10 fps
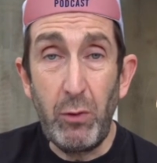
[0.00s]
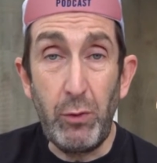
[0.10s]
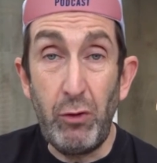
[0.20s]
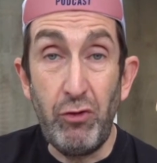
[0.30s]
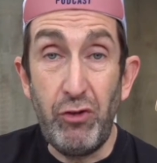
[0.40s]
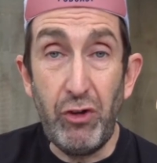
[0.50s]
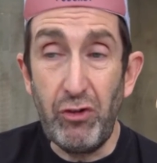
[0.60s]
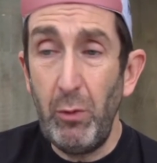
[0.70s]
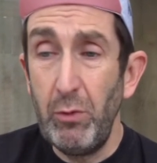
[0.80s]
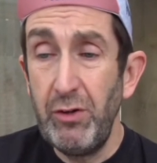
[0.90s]
300 years
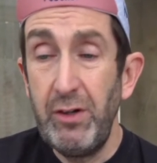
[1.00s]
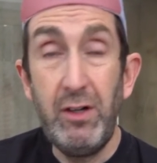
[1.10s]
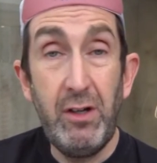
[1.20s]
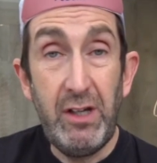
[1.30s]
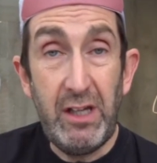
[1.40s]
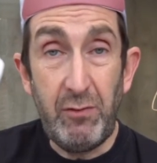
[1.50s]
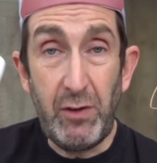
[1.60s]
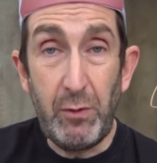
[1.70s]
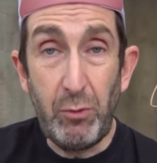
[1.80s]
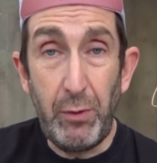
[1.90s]
old even
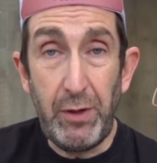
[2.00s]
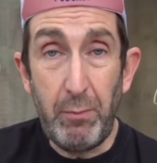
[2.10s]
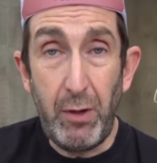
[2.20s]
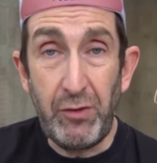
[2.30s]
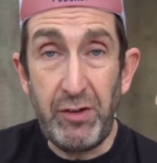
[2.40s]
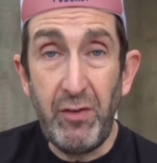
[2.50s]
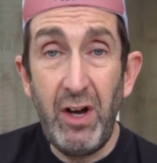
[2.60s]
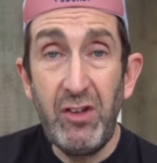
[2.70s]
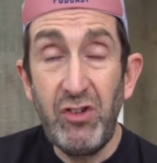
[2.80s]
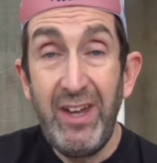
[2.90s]
though it's put in a modern
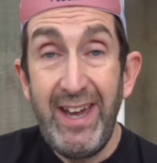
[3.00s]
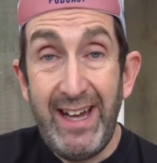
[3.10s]
device,